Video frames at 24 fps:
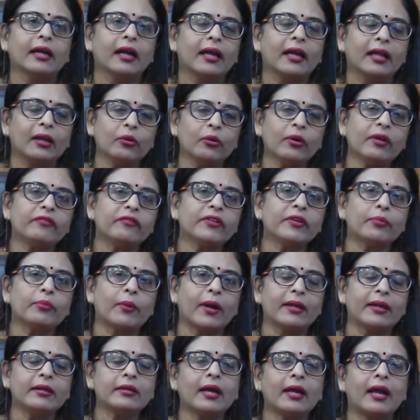hello
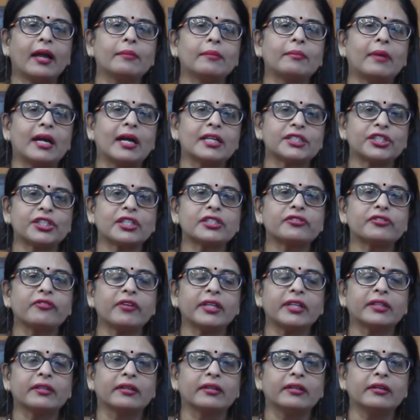everyone, I'm Asha
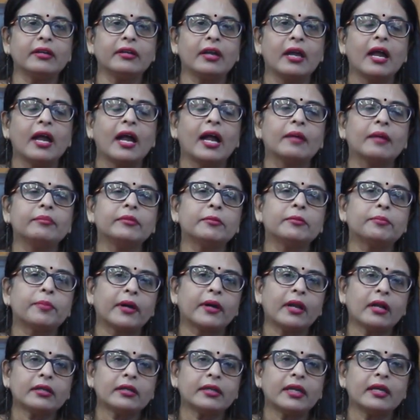Sridhar. I'm the
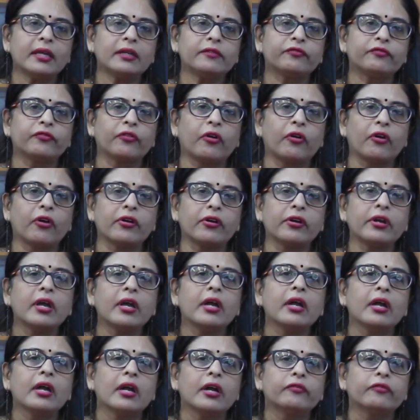product head for
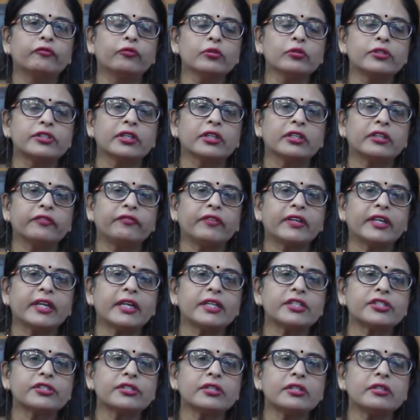food
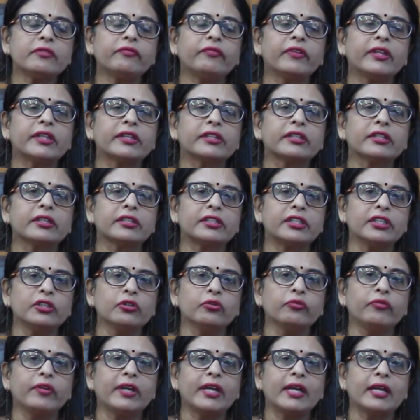certification with
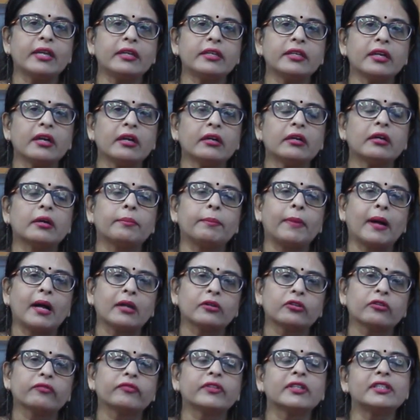TUV India, a
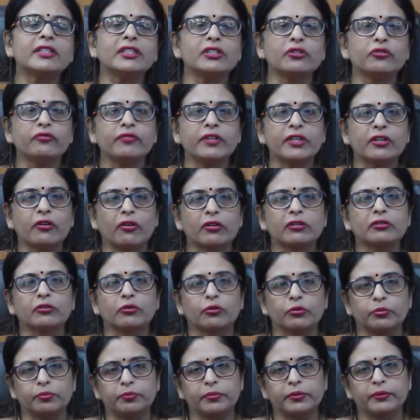part of the TUV Nord
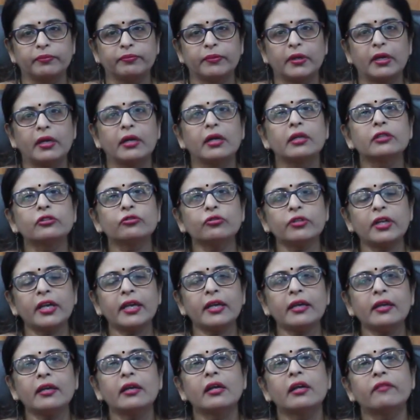group.
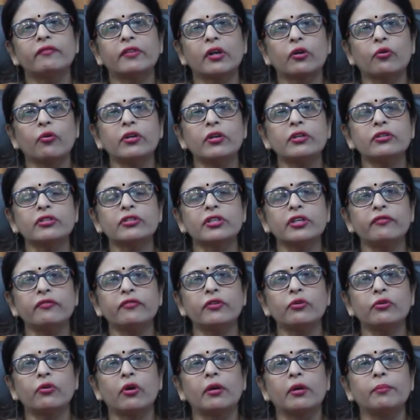Today, we are going to give
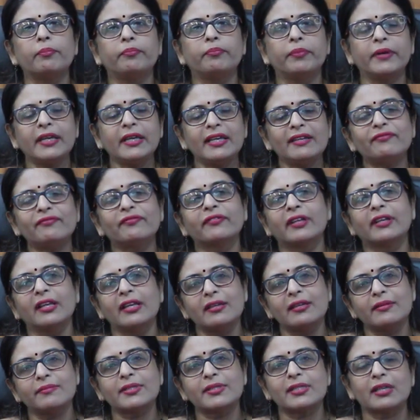you a brief
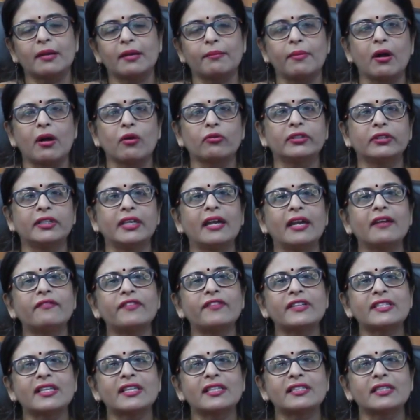glimpse about the
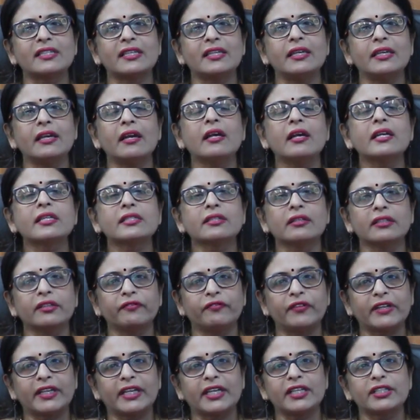FSSC
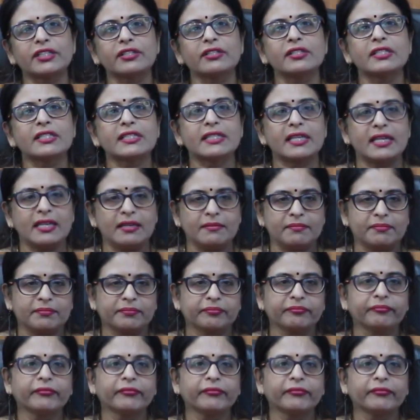certification scheme.